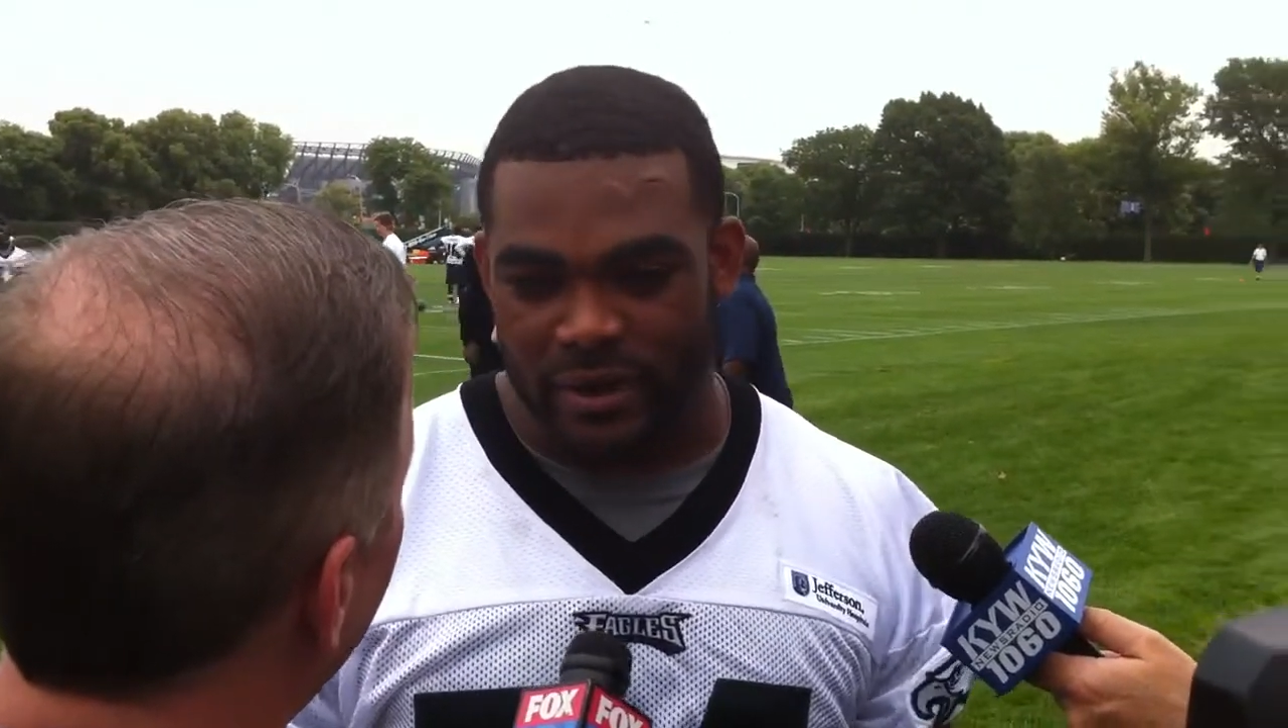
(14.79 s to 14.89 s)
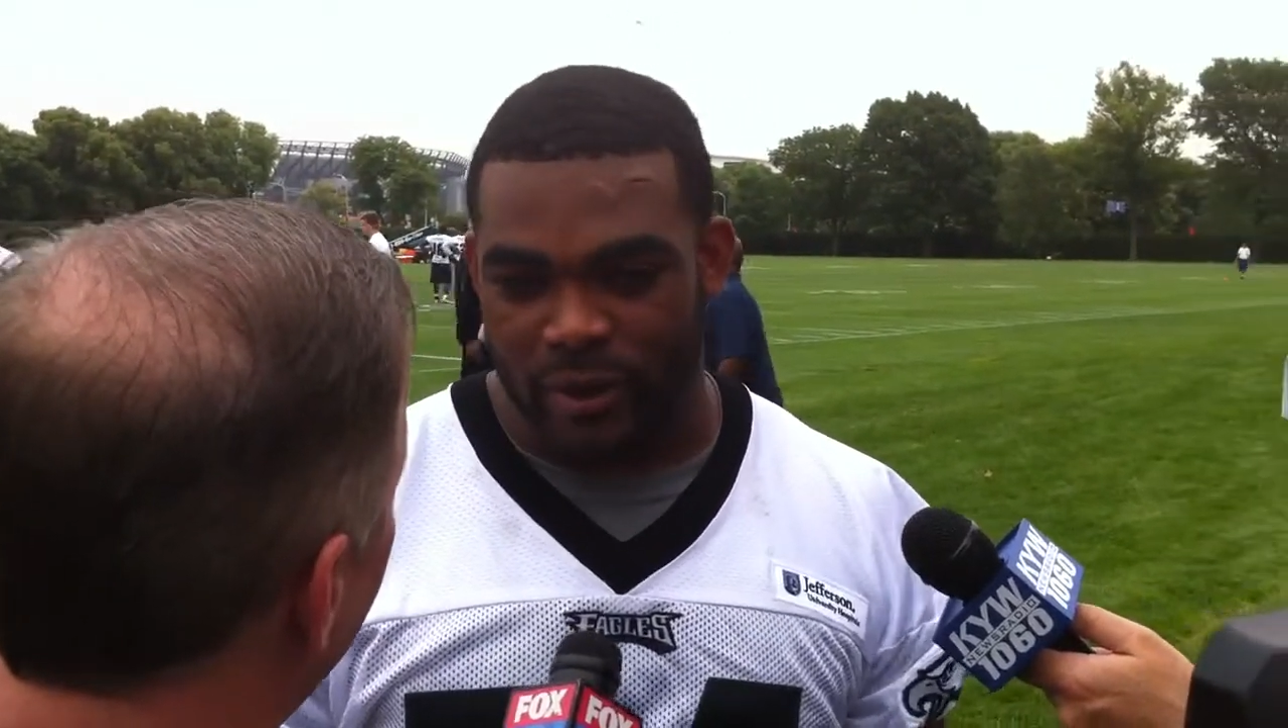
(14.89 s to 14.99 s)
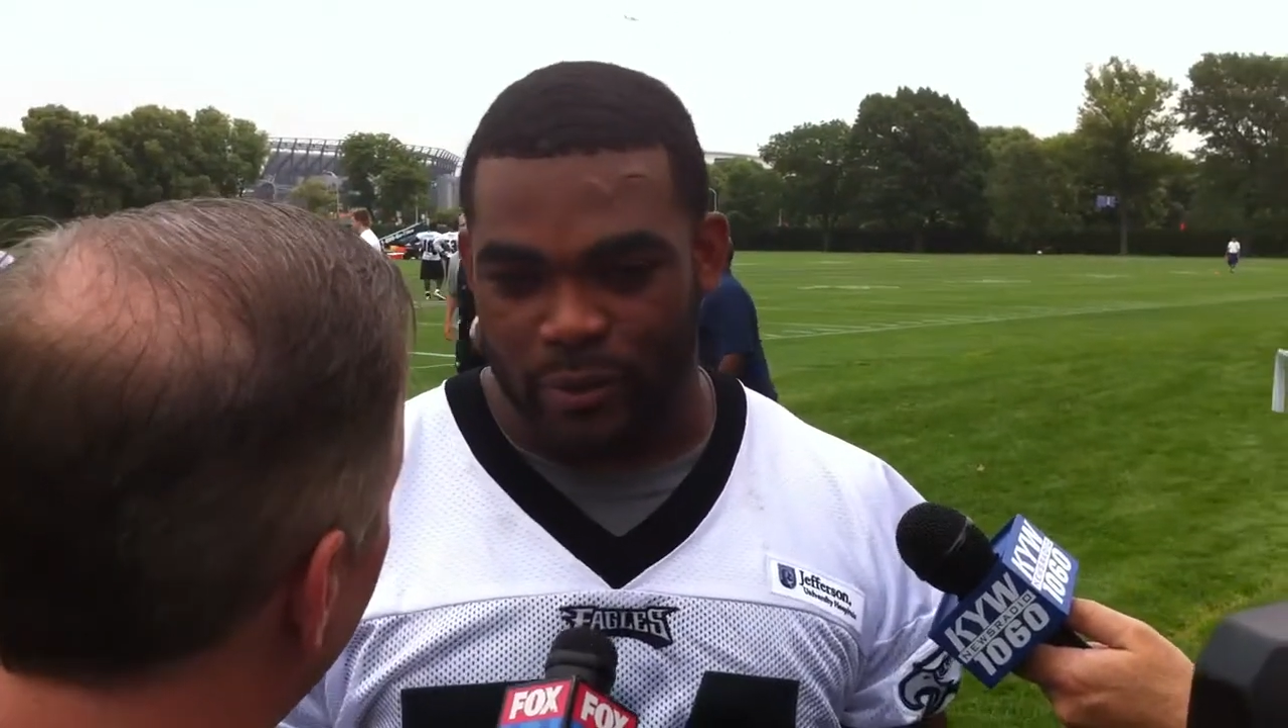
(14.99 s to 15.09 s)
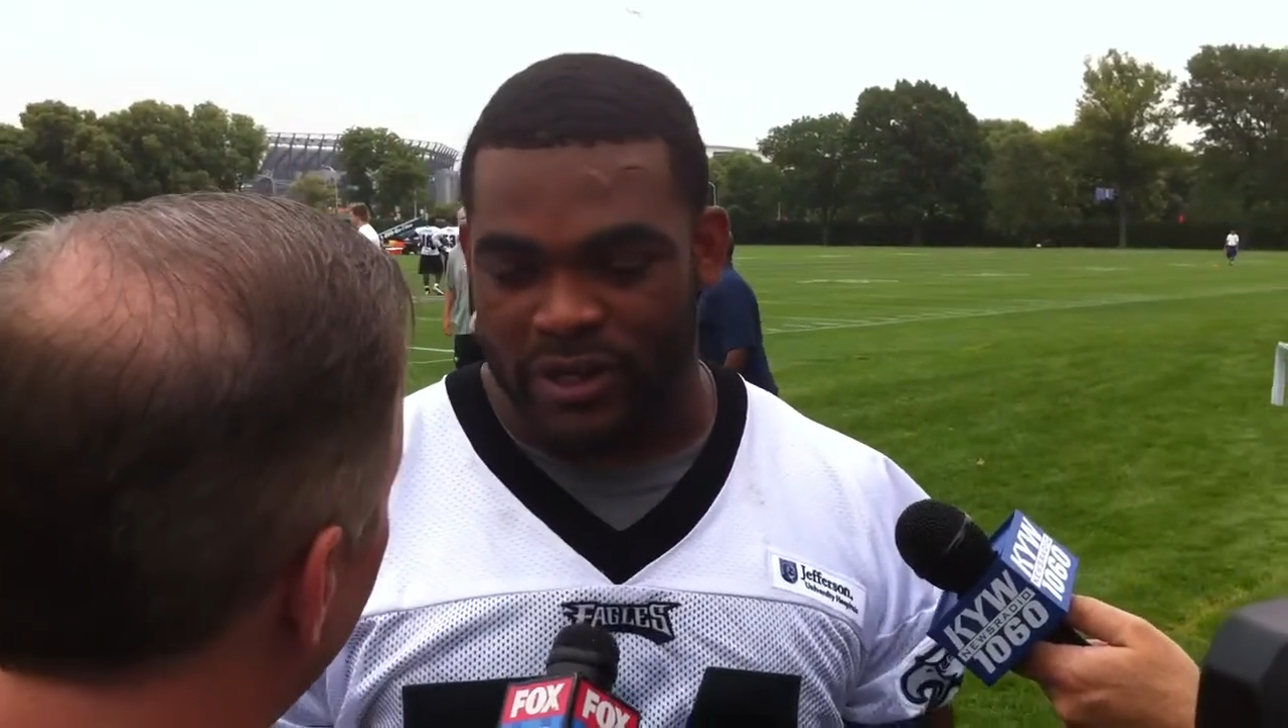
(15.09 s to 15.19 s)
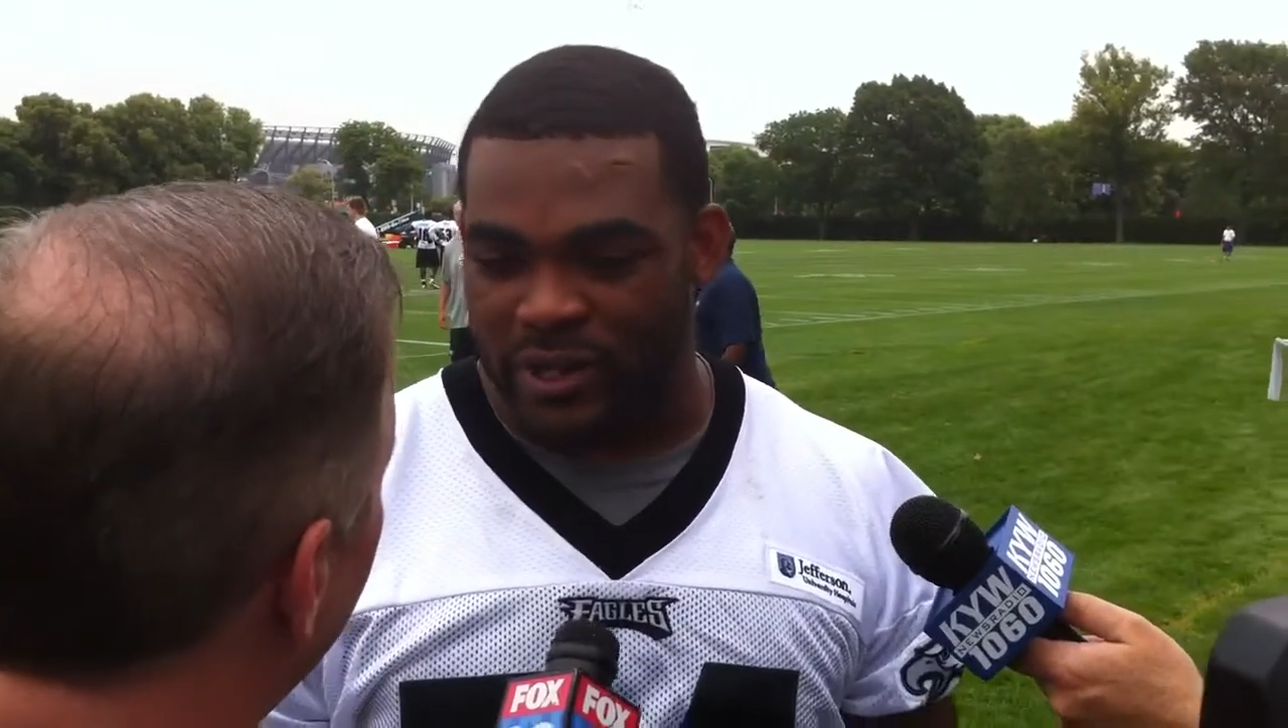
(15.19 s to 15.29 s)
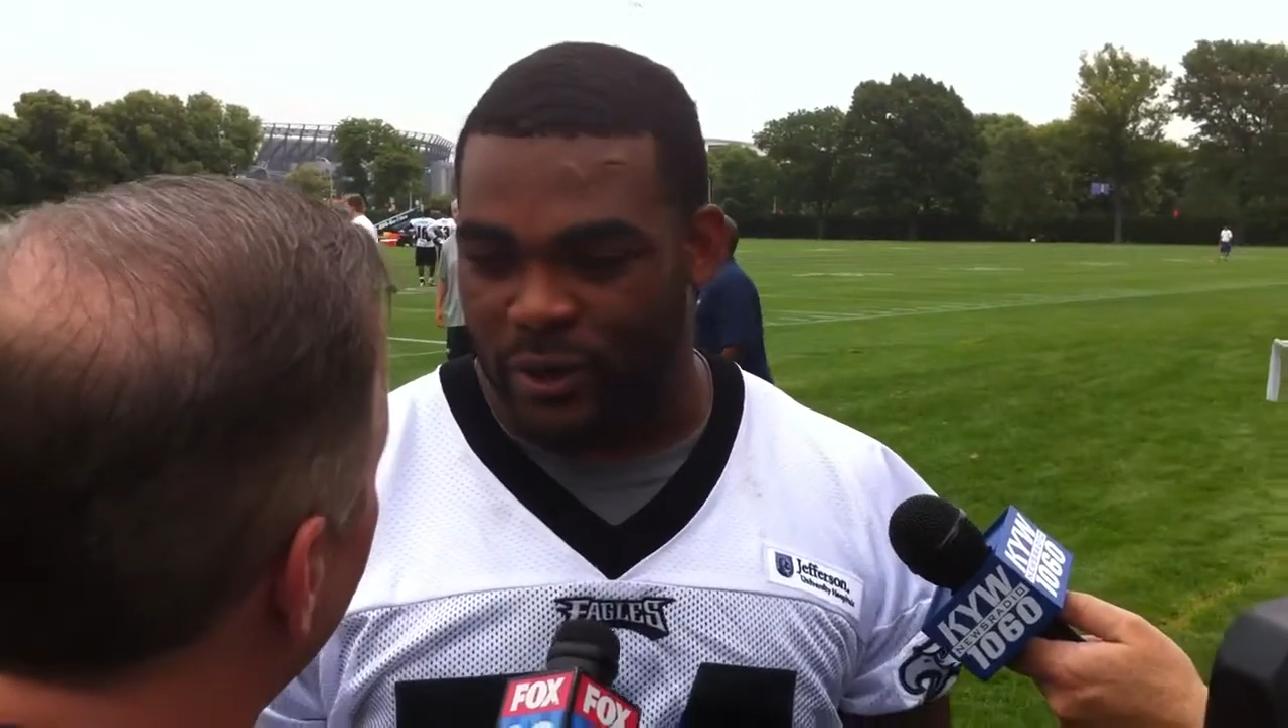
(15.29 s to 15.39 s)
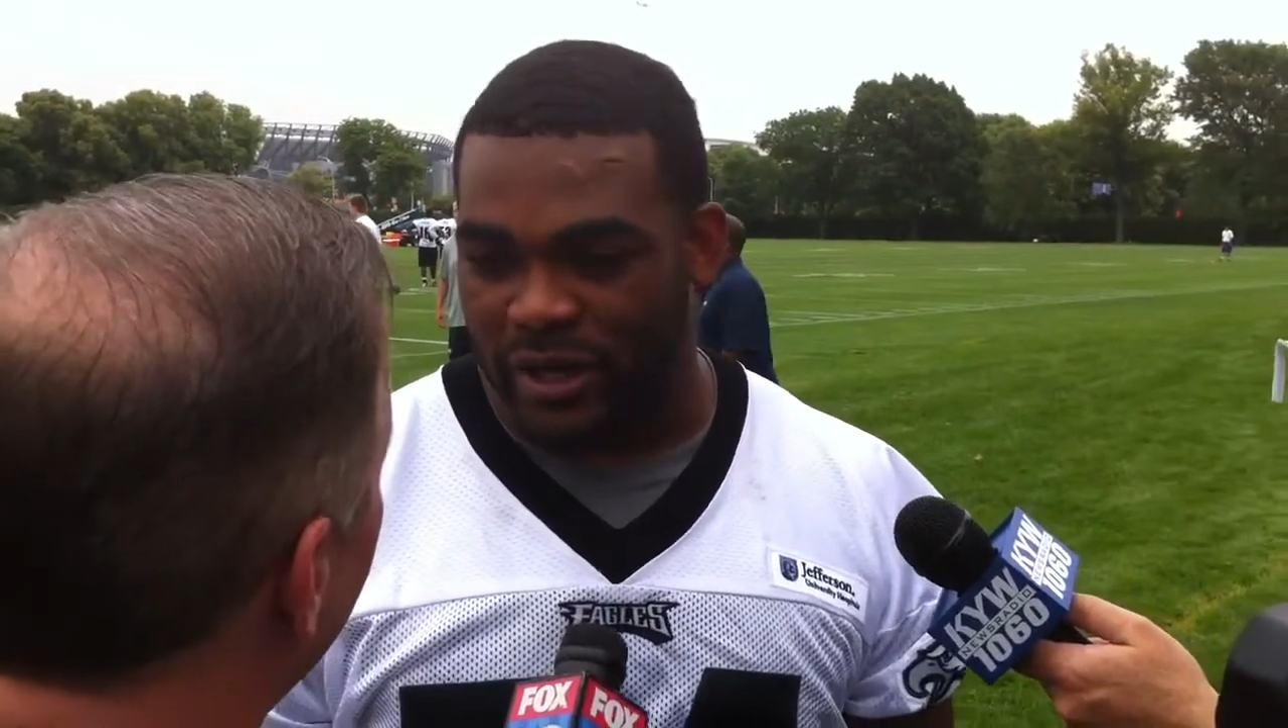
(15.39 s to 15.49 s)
You know, we're just